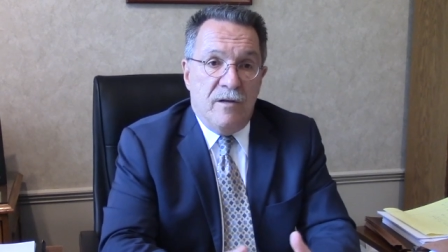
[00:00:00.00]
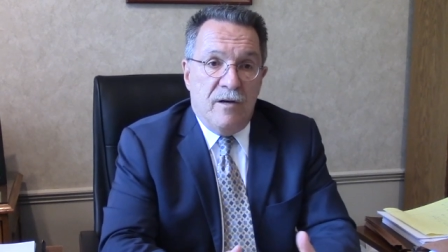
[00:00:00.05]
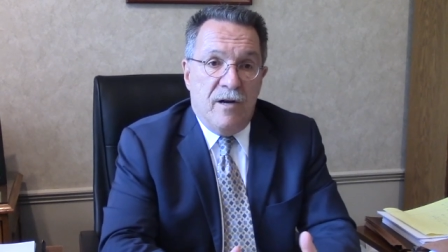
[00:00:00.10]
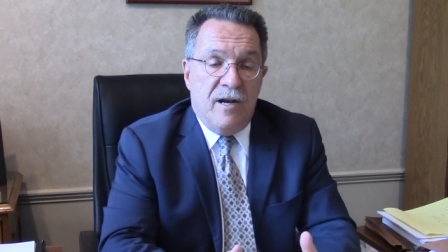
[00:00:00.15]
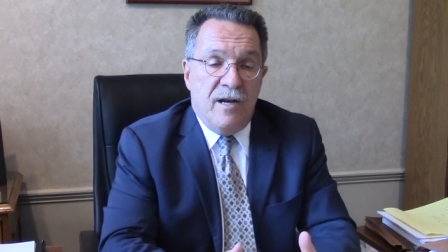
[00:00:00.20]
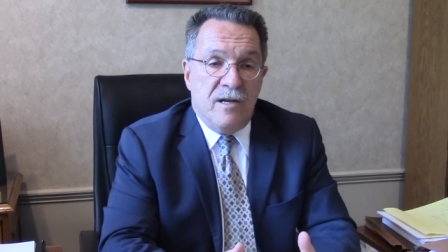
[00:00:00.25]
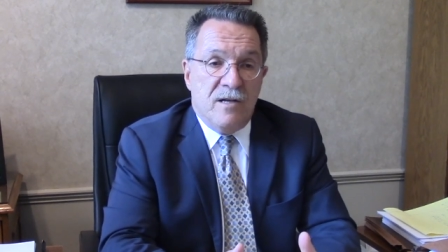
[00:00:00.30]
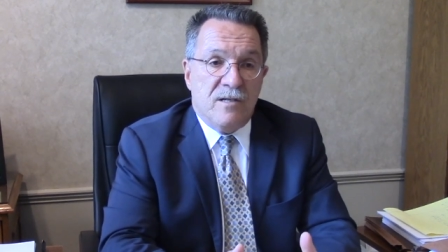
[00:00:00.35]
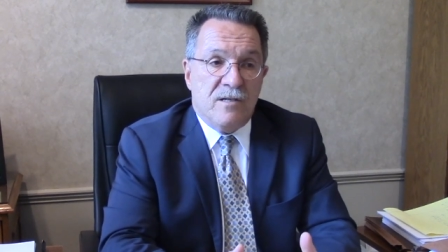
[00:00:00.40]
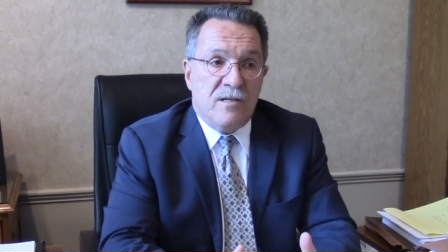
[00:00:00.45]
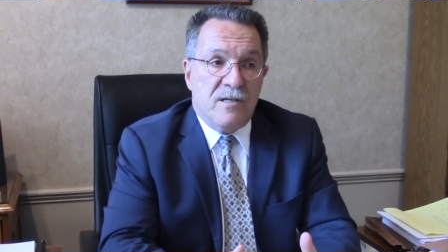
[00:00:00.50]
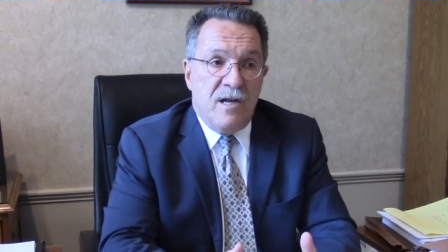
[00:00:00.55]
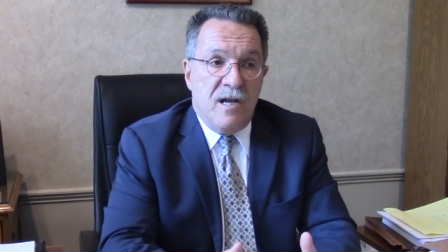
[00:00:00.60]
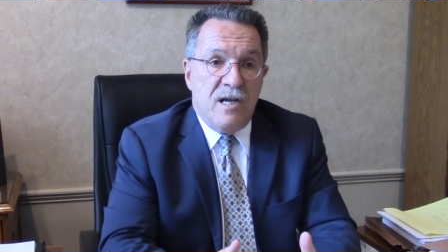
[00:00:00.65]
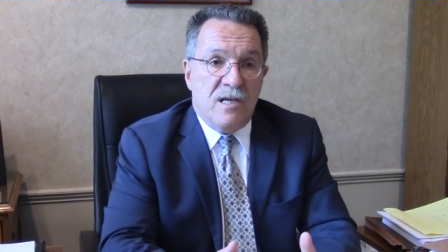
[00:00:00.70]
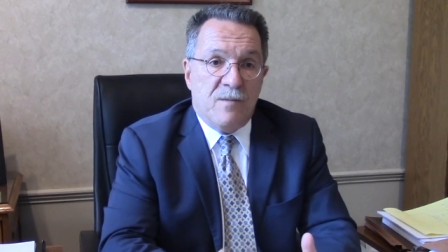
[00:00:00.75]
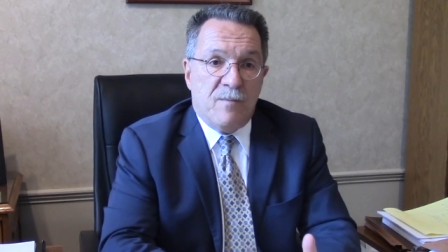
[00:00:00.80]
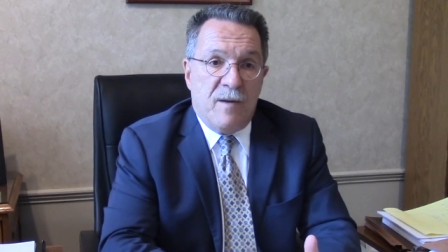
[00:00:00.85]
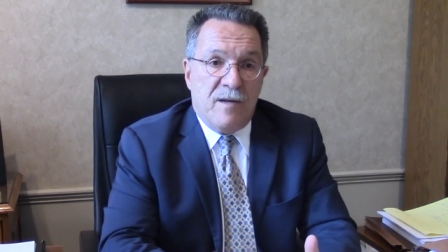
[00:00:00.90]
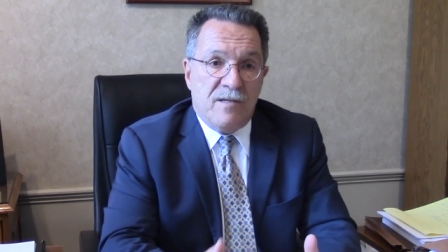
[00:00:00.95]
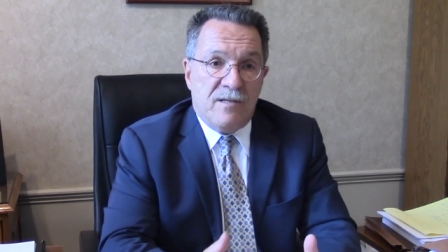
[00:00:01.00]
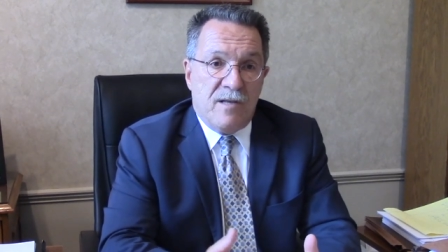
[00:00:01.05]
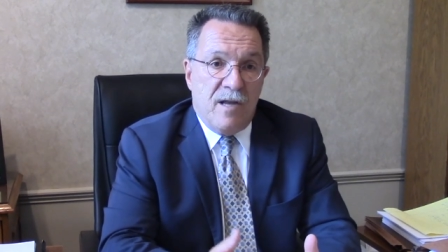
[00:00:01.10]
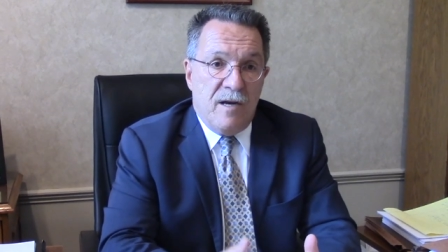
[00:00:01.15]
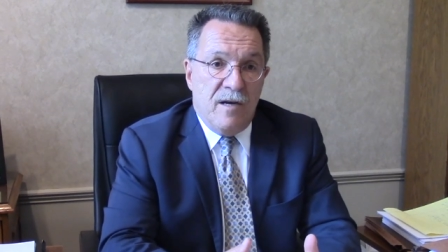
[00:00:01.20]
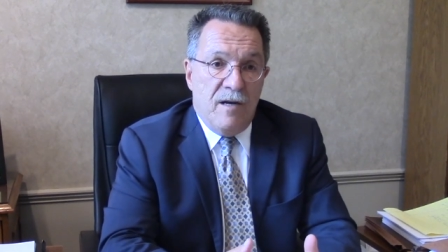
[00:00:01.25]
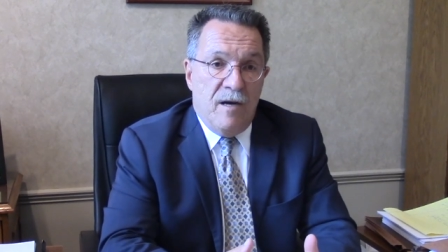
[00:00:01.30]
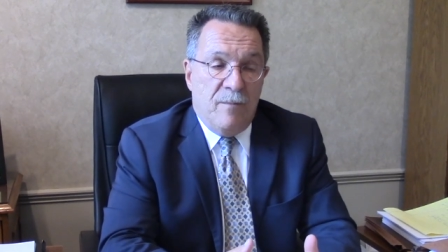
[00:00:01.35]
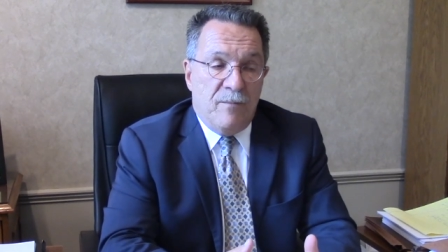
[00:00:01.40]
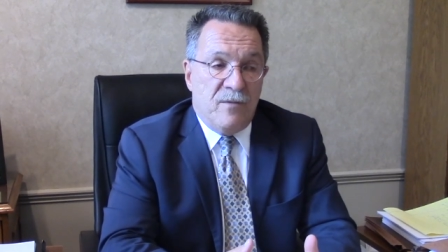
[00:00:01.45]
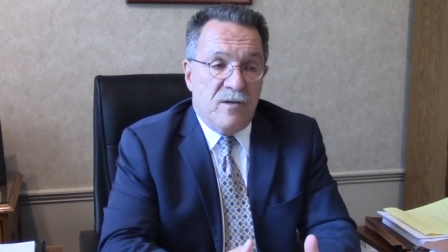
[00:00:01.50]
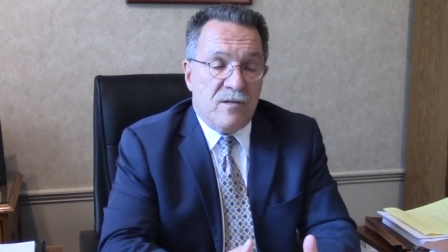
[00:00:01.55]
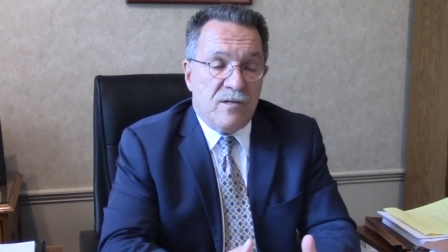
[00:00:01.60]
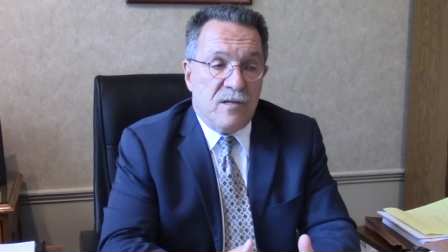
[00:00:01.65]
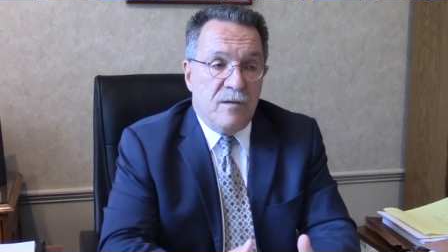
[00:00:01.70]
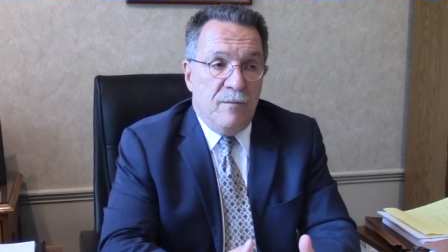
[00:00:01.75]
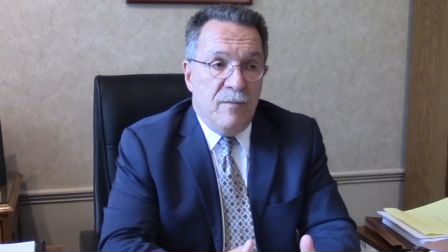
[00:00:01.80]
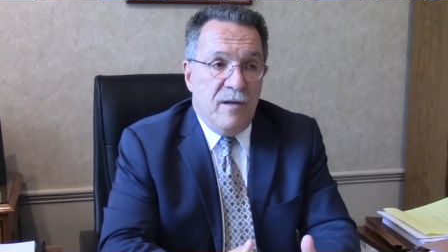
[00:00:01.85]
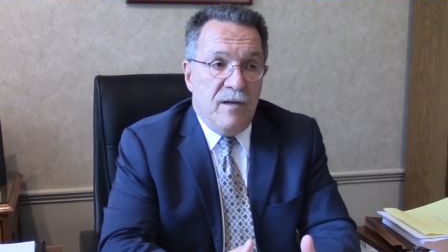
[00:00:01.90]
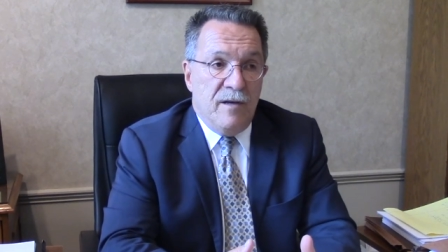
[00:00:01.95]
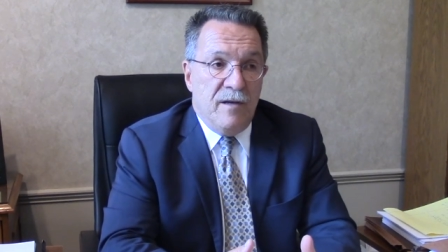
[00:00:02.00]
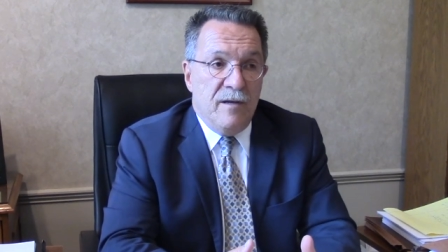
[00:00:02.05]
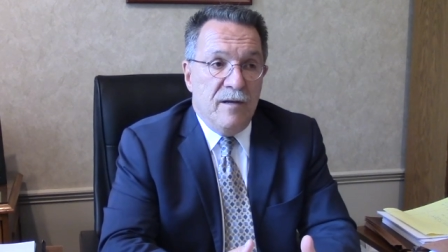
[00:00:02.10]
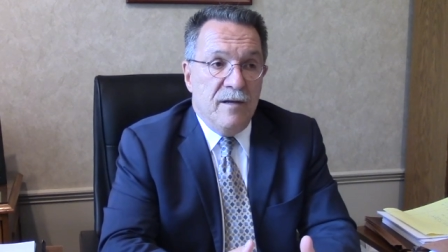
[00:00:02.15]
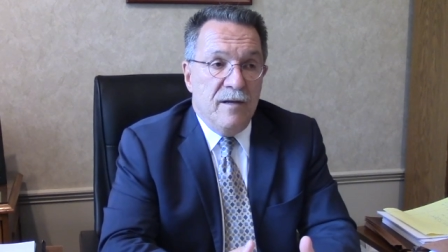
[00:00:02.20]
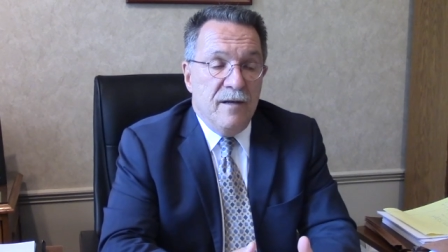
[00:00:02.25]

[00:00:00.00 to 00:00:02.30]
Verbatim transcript: United States by setting up this committee.